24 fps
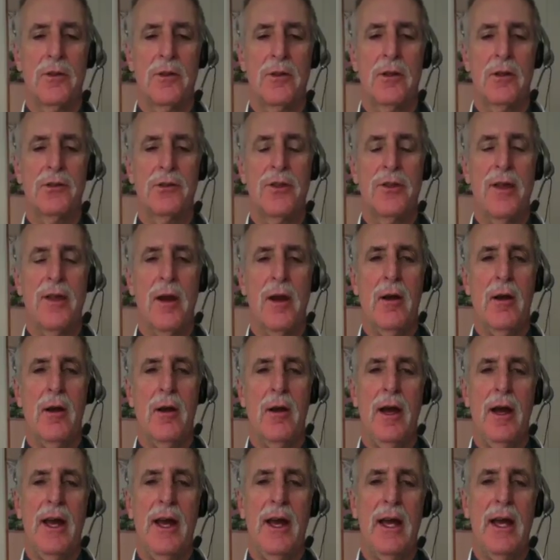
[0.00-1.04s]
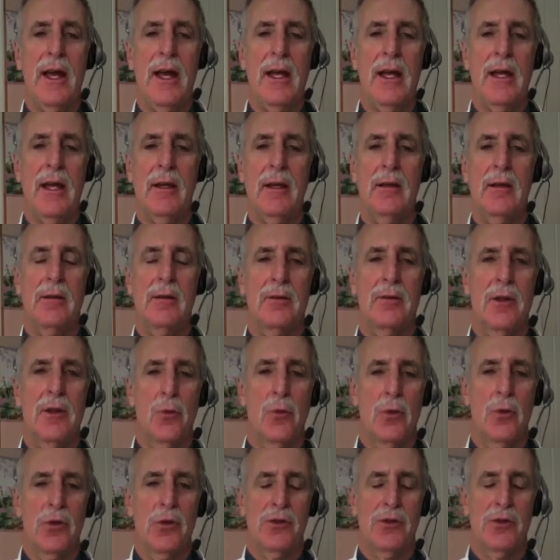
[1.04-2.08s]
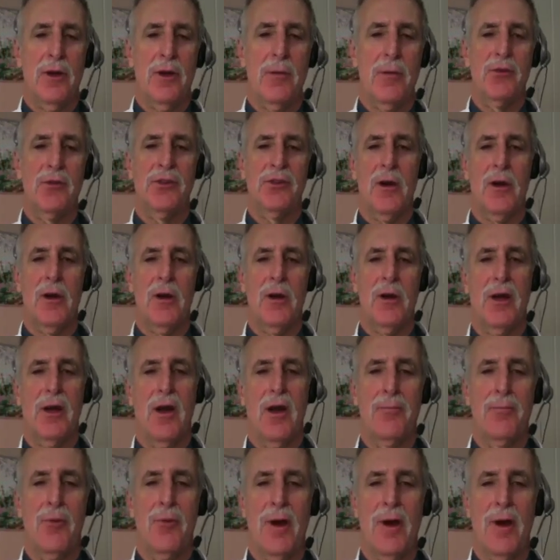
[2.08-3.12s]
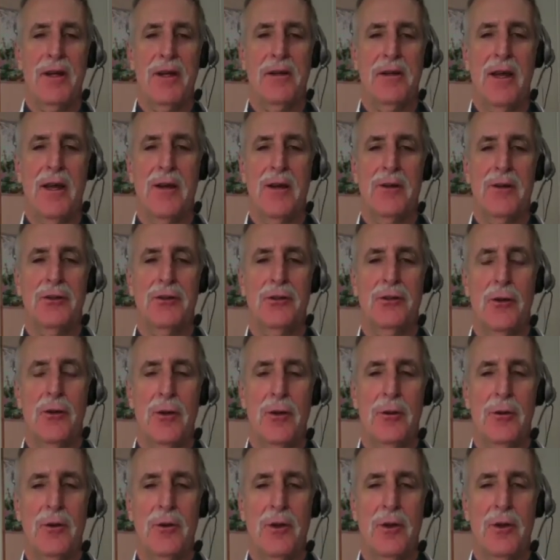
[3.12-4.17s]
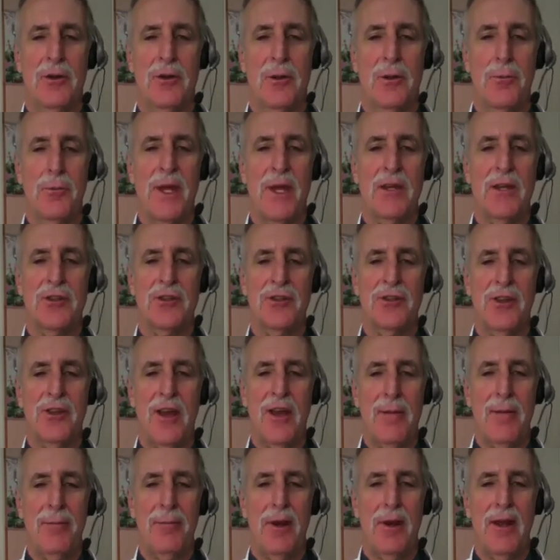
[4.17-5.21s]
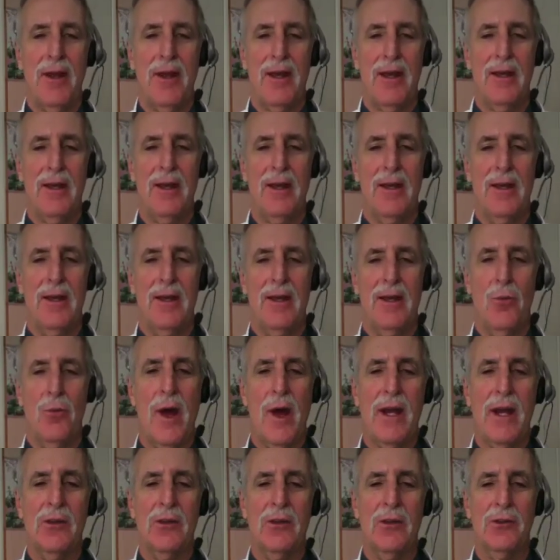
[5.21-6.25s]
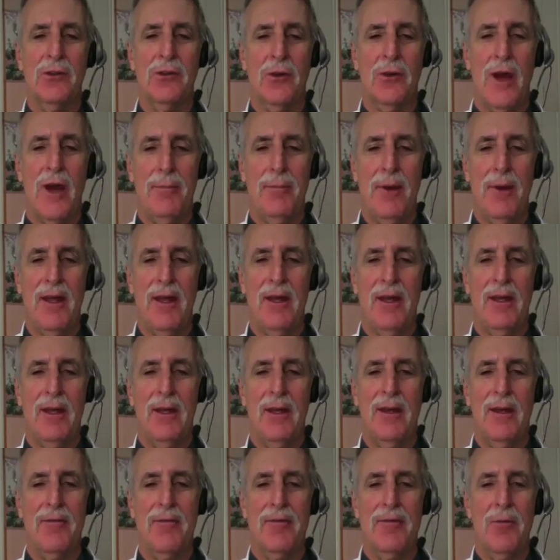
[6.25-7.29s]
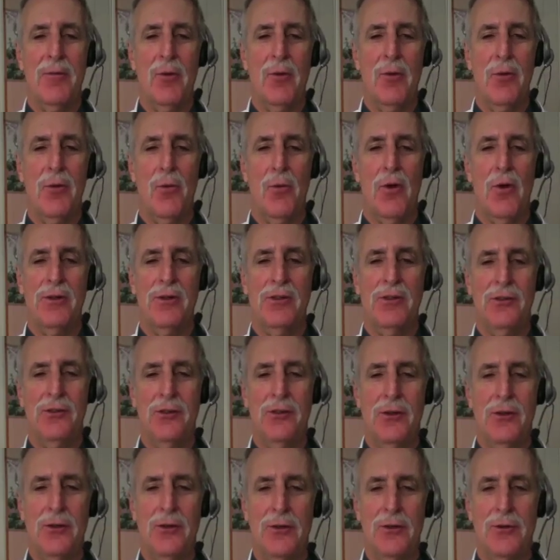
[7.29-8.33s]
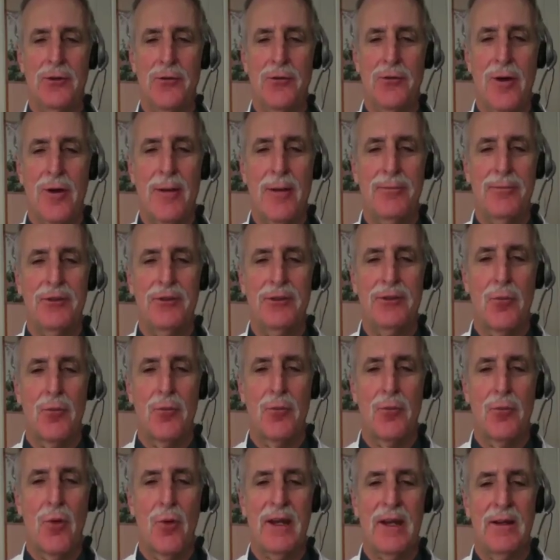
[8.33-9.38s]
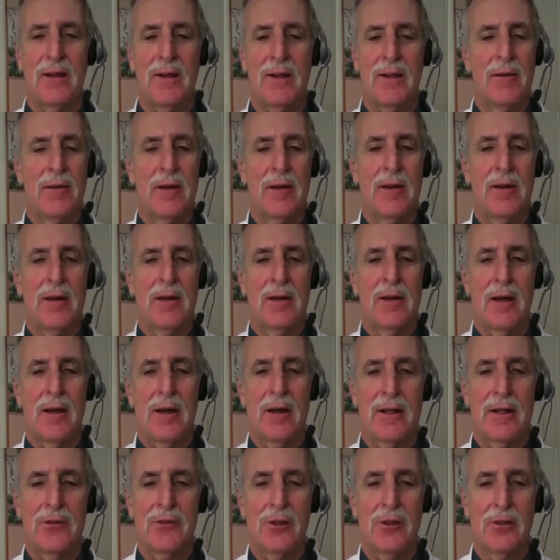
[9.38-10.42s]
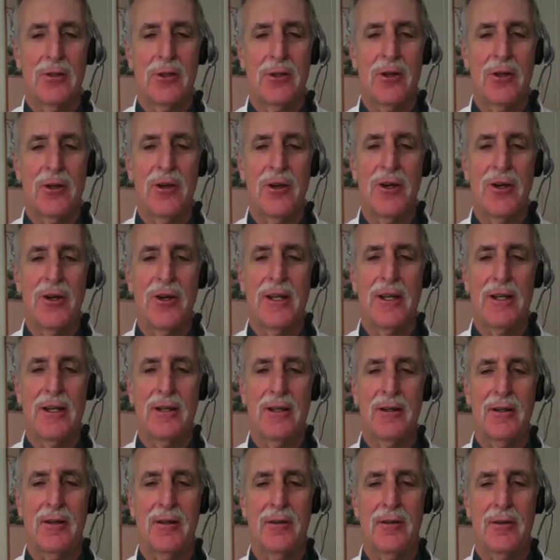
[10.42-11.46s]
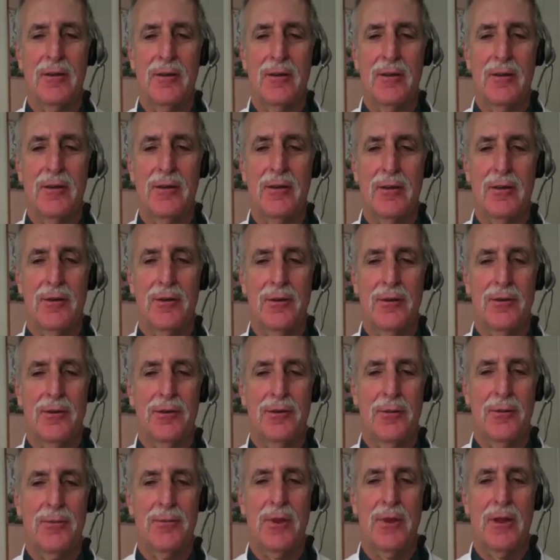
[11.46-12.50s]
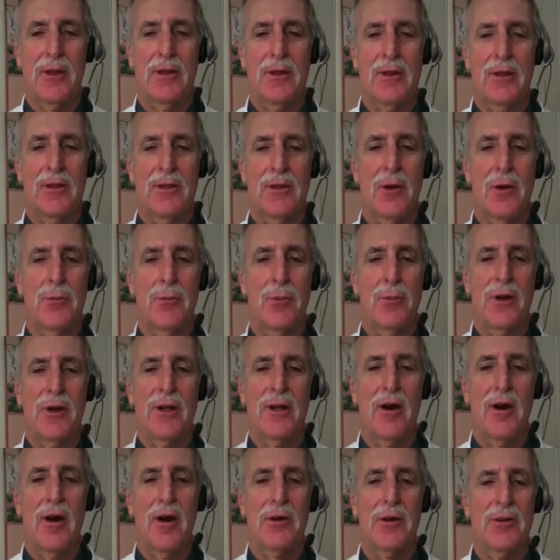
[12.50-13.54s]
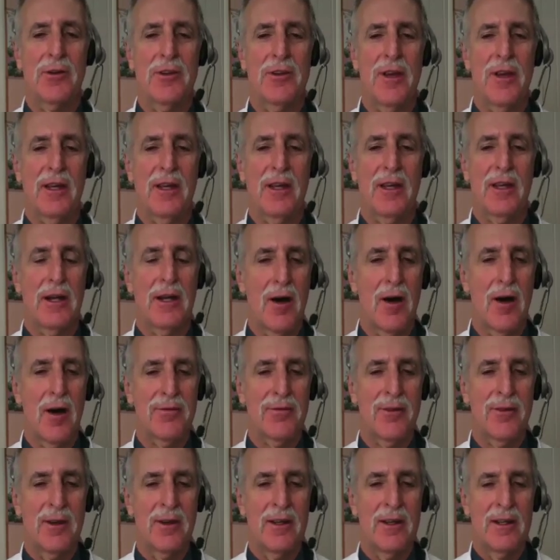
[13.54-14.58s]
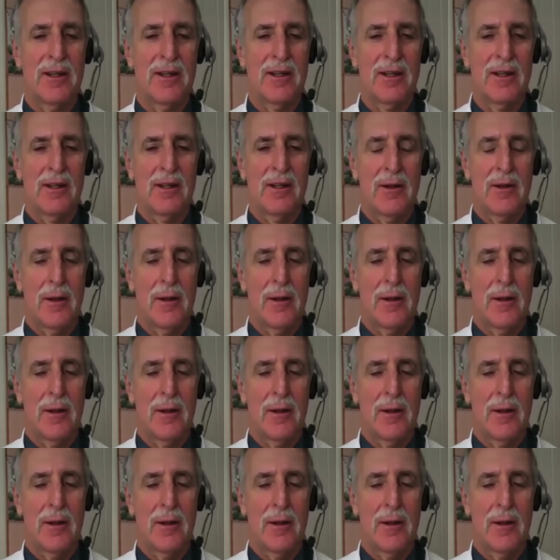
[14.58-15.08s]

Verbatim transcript: Is is there a summer's coming up right now, so it, it, the beach is happening and weddings are happening, and everyone wants to drop some weight uh, to look good in something they're putting on or taking off.